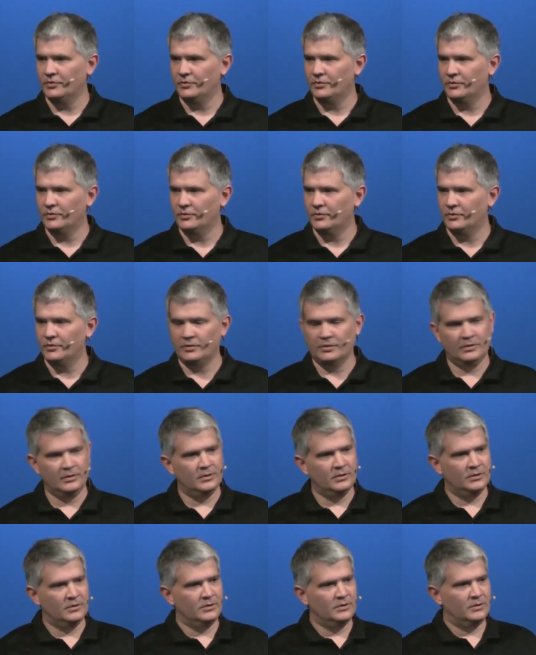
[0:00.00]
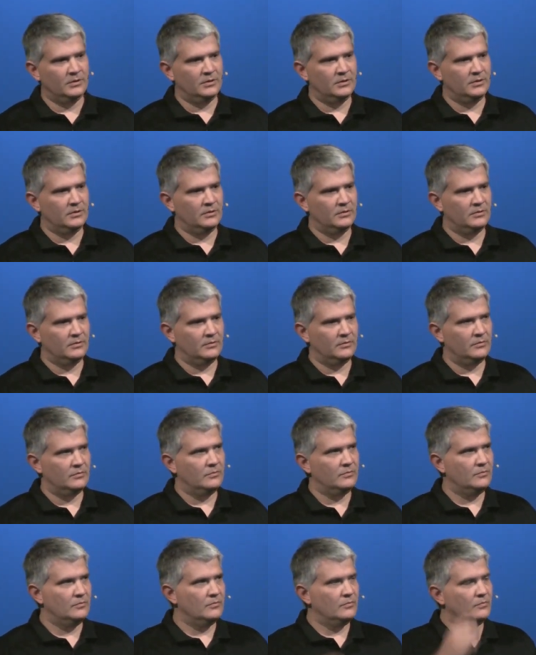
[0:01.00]

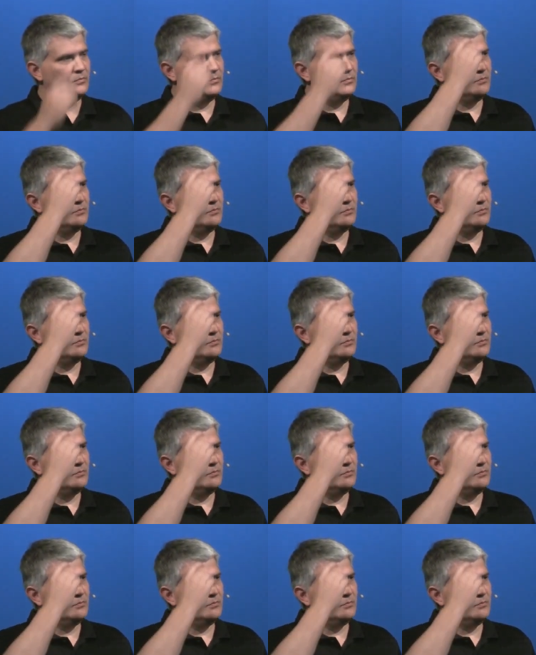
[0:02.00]
No one is speaking in this clip.